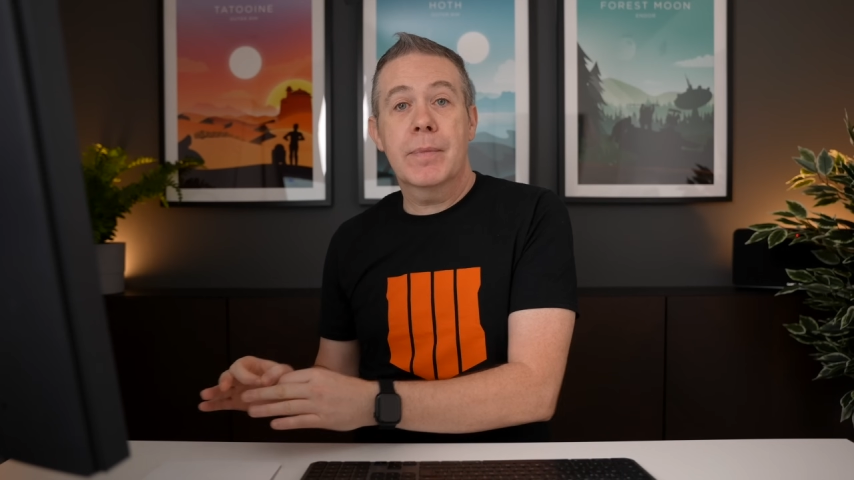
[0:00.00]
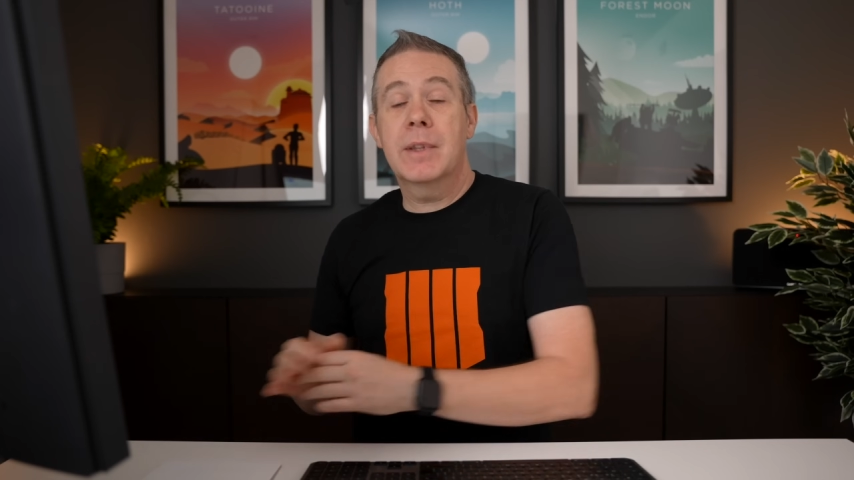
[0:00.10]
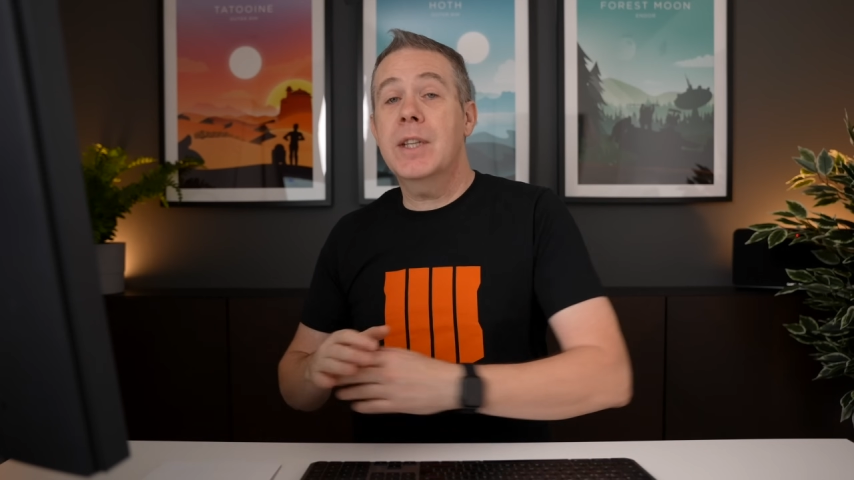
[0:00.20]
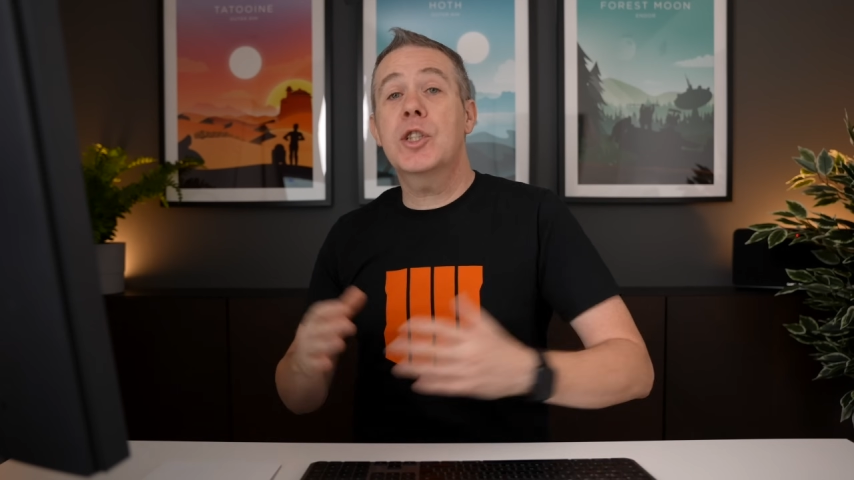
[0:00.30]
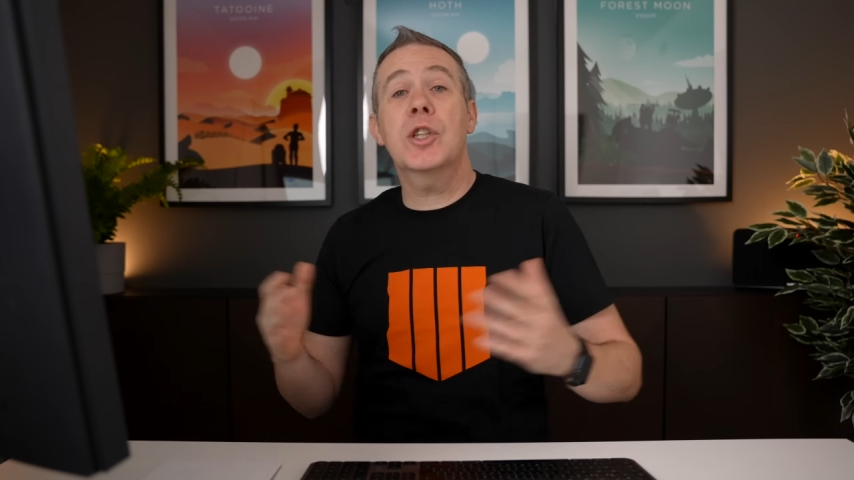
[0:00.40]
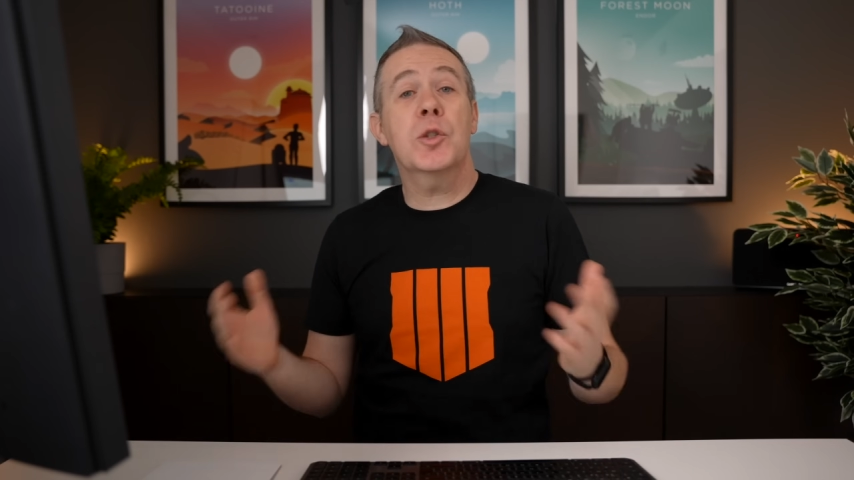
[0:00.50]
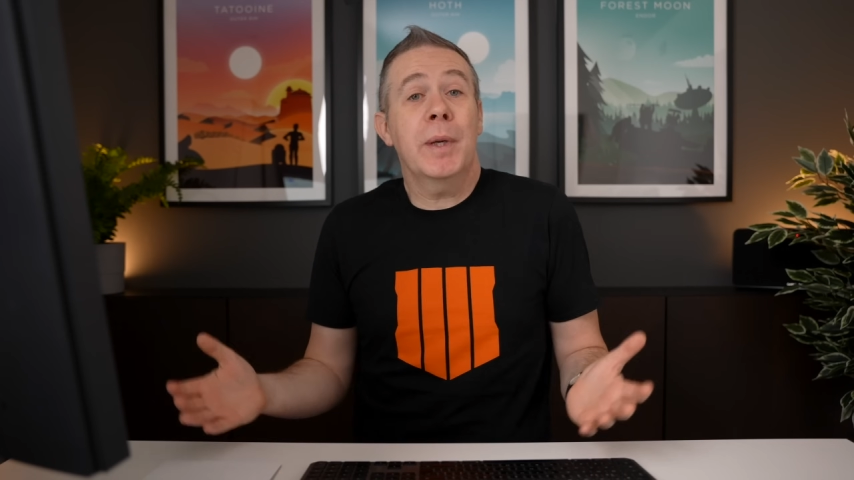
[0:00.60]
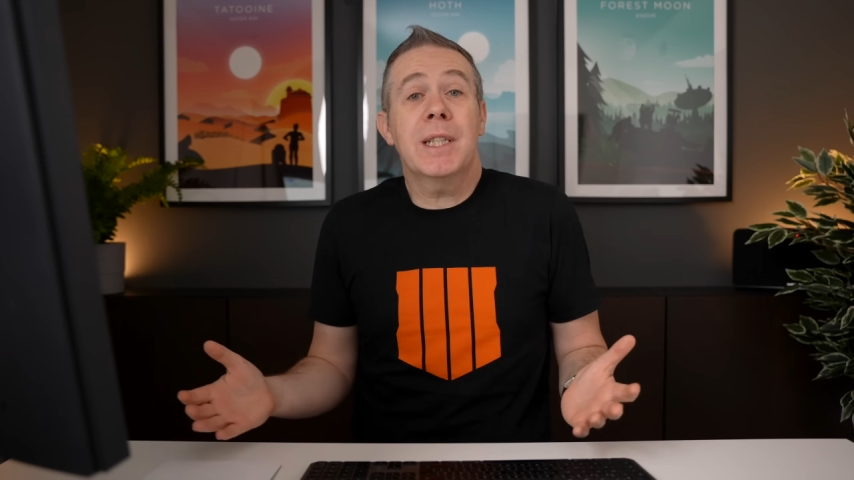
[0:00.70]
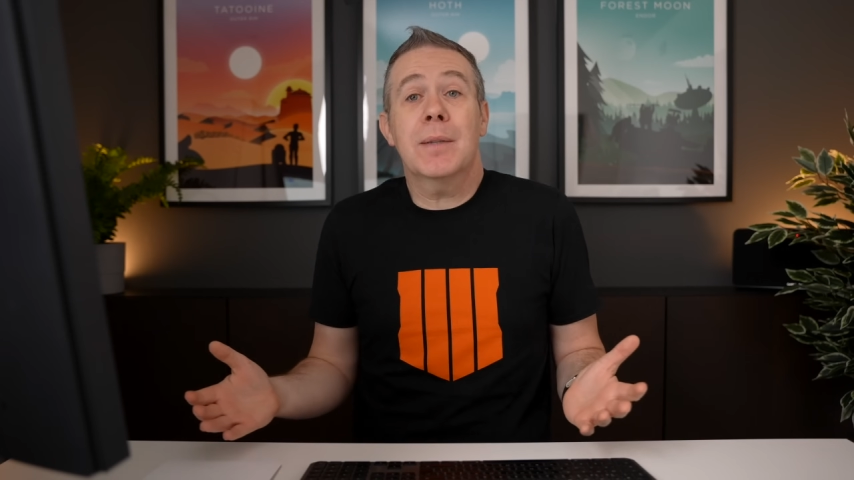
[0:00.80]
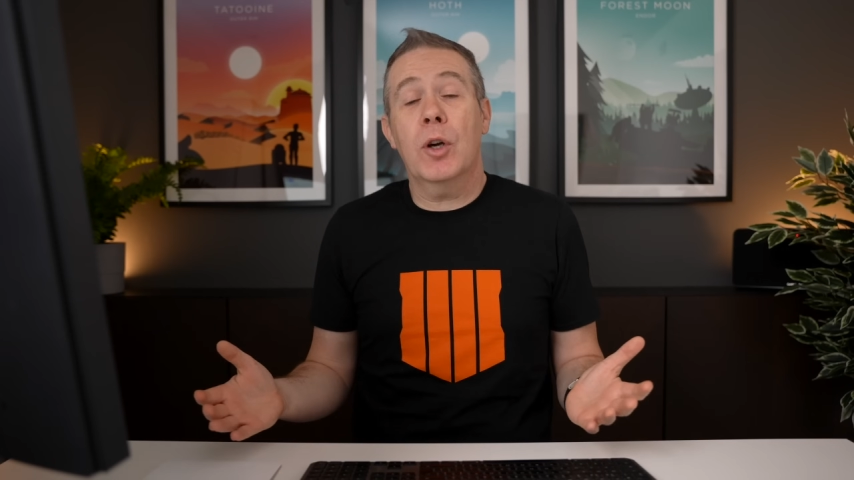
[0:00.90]
This just
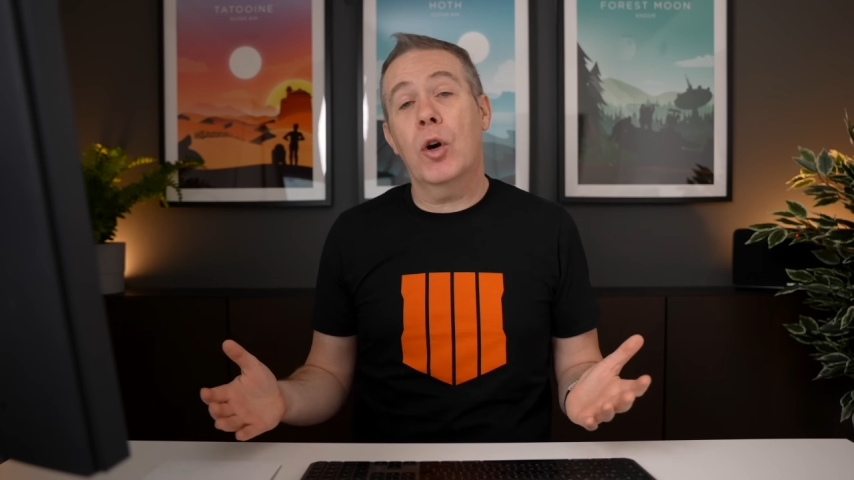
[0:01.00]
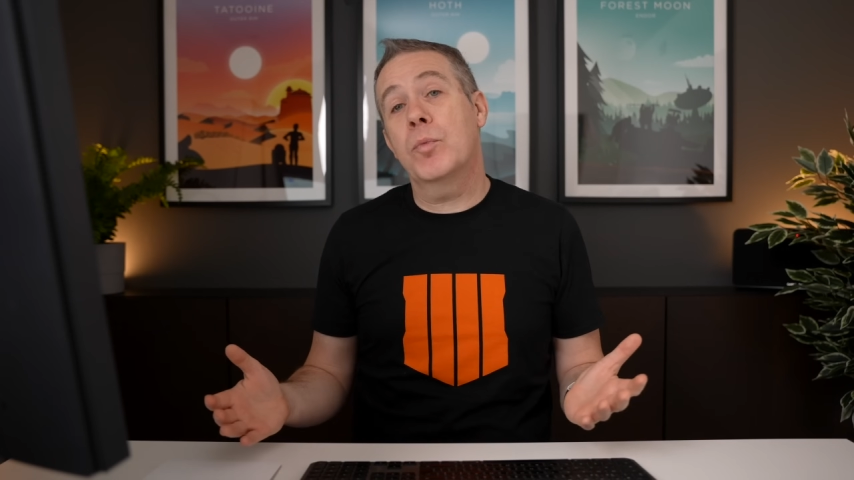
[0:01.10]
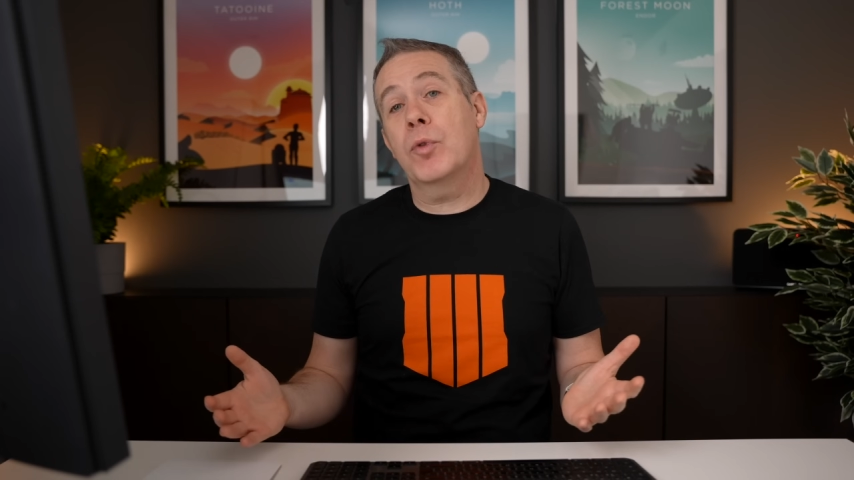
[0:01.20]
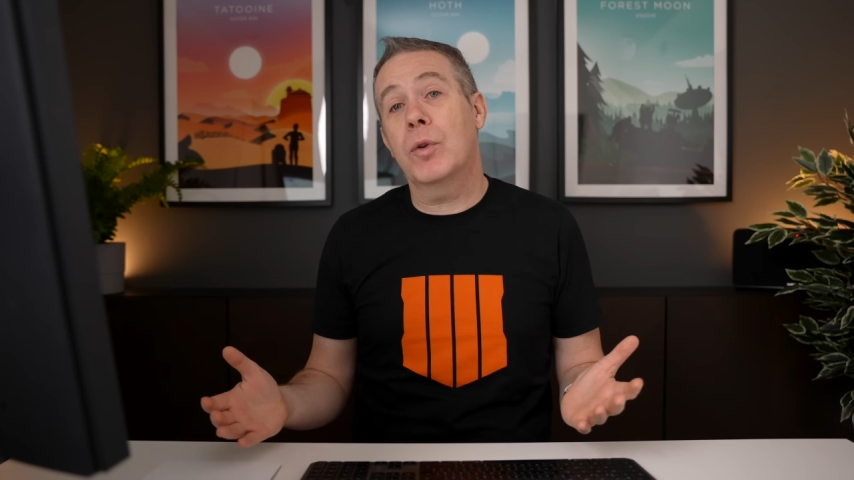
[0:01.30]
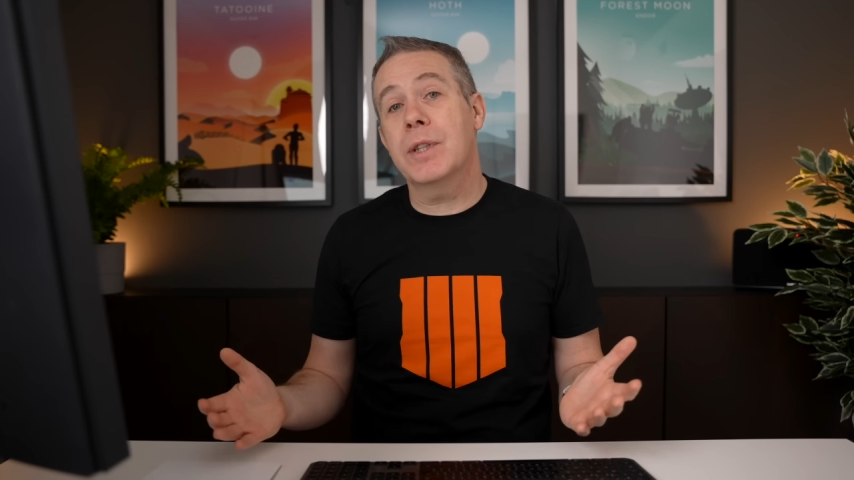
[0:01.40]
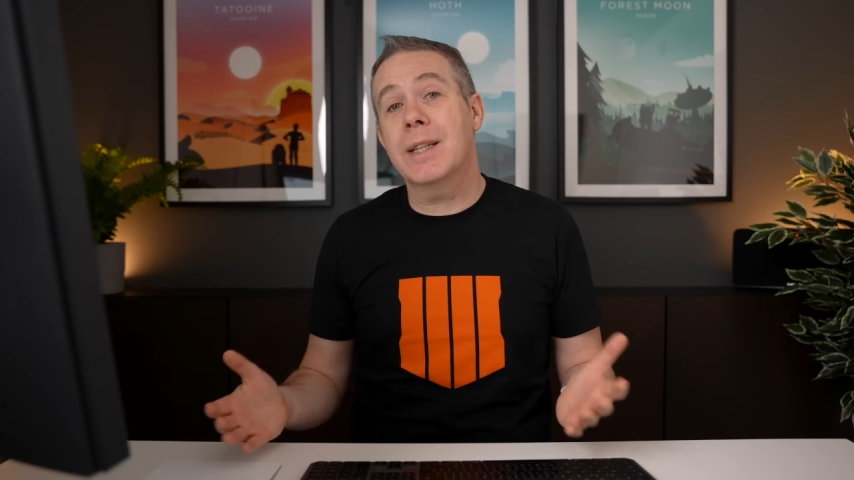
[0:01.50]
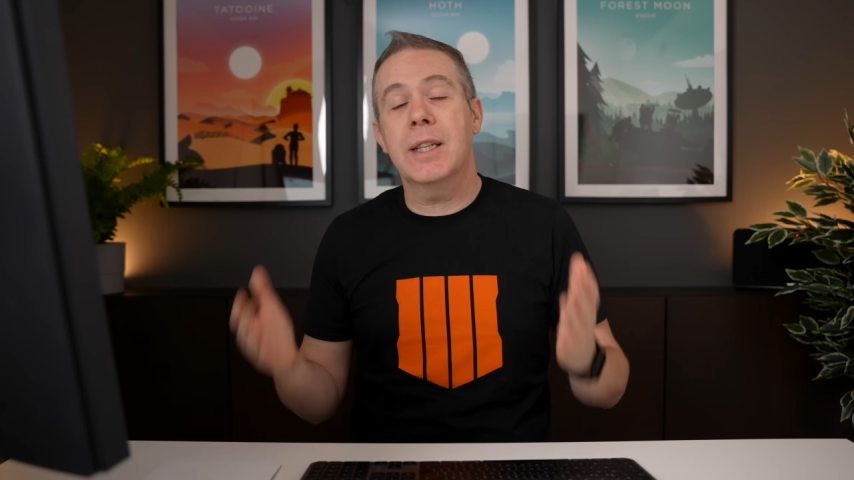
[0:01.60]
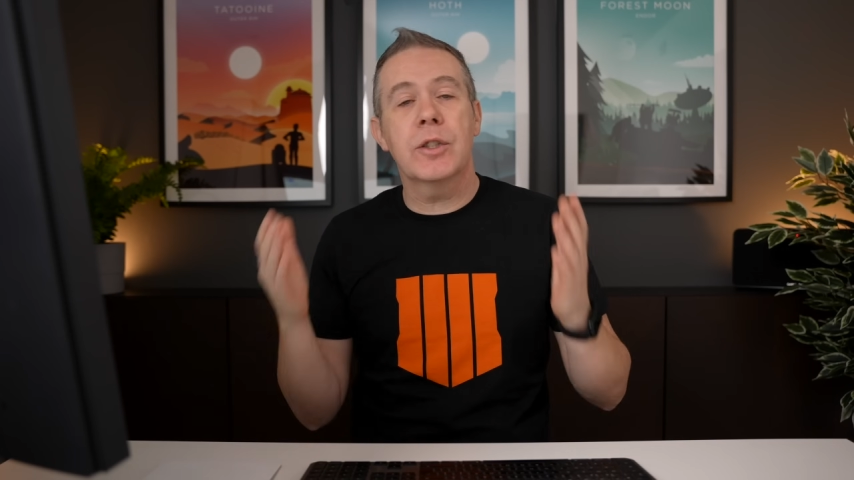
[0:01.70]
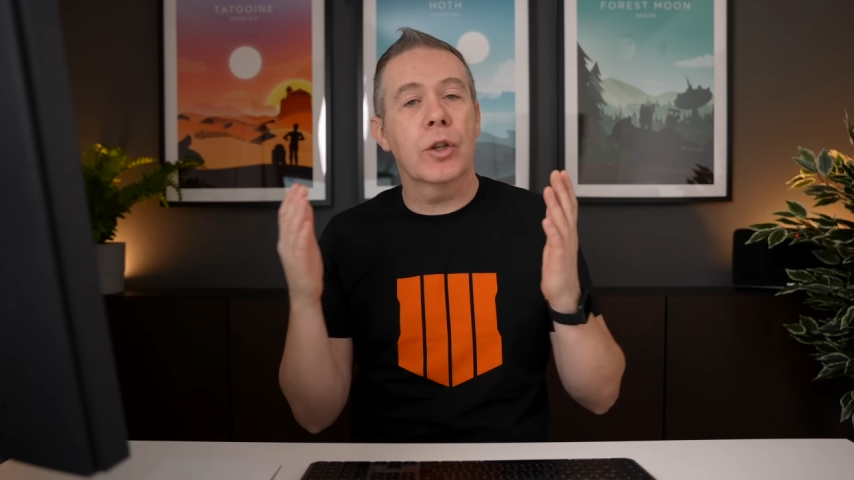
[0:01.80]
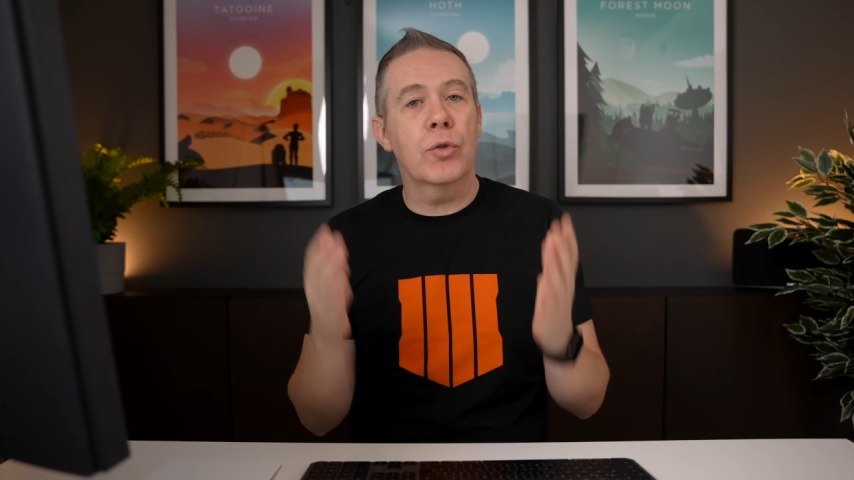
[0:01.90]
speeds up the whole process
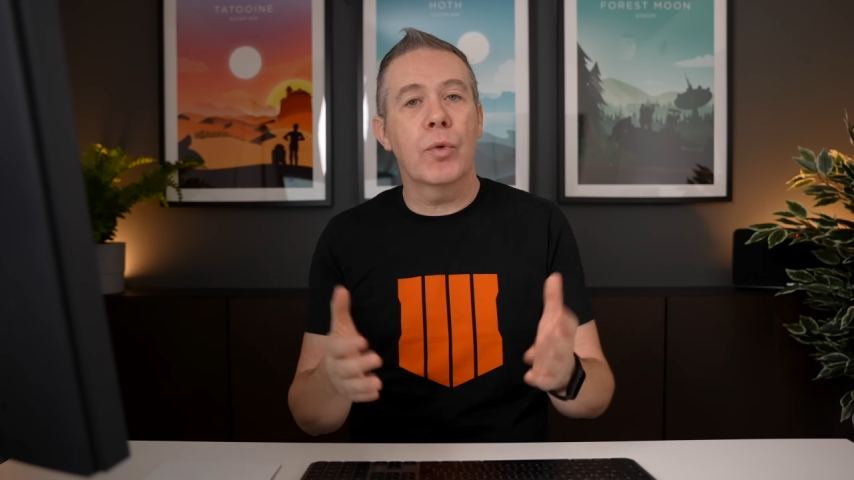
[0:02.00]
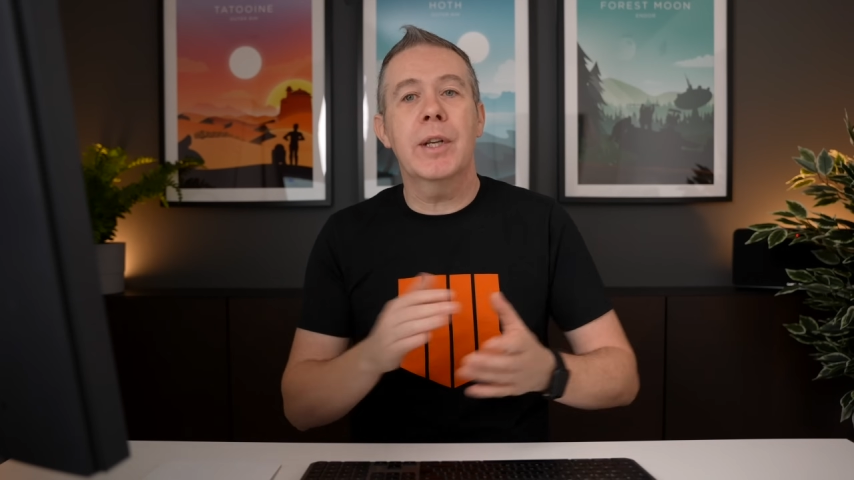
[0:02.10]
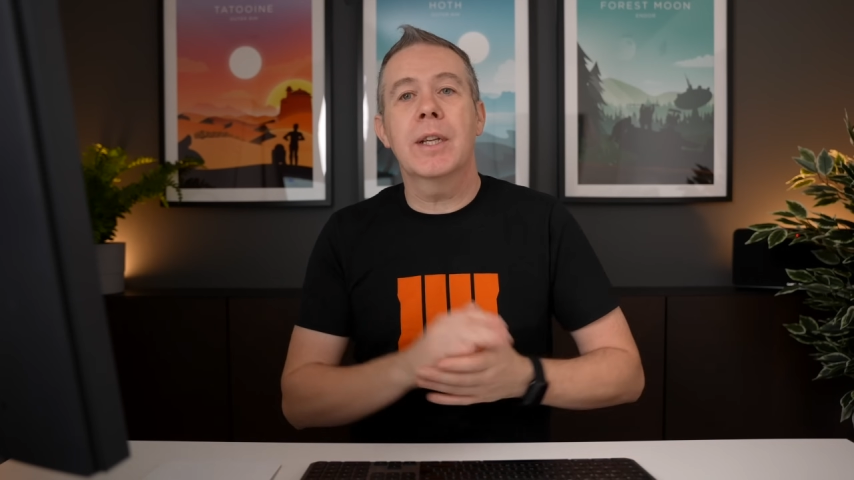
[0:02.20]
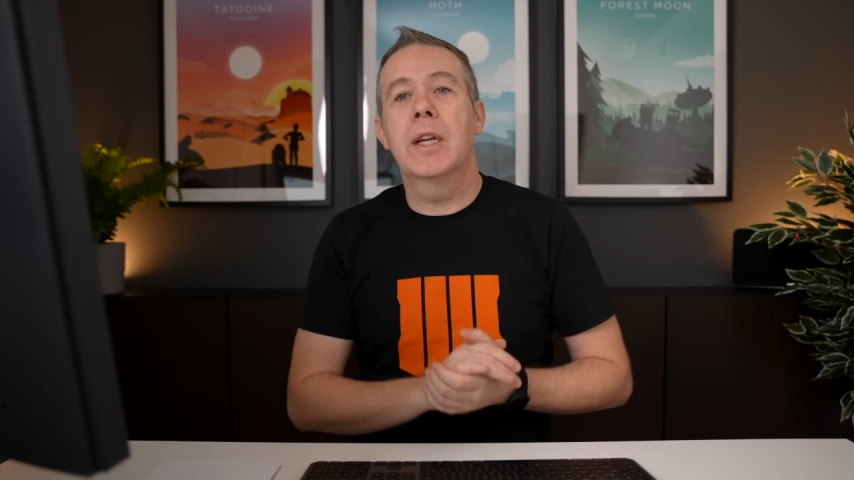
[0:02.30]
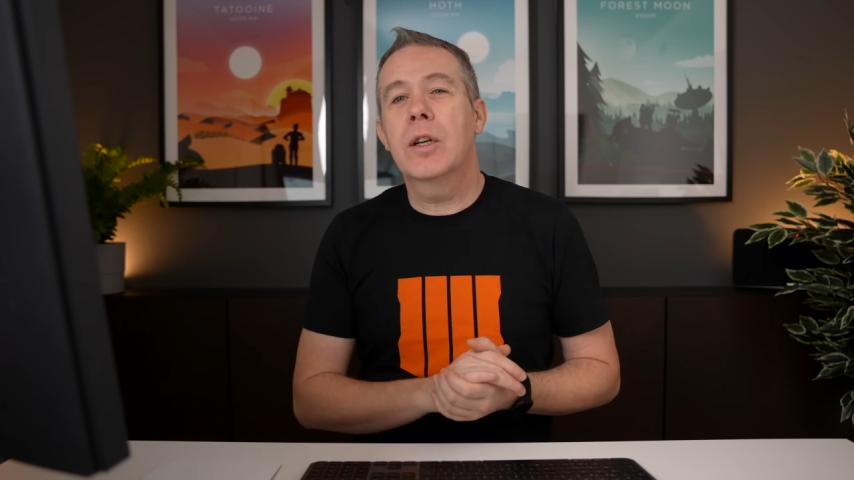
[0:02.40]
and is a great,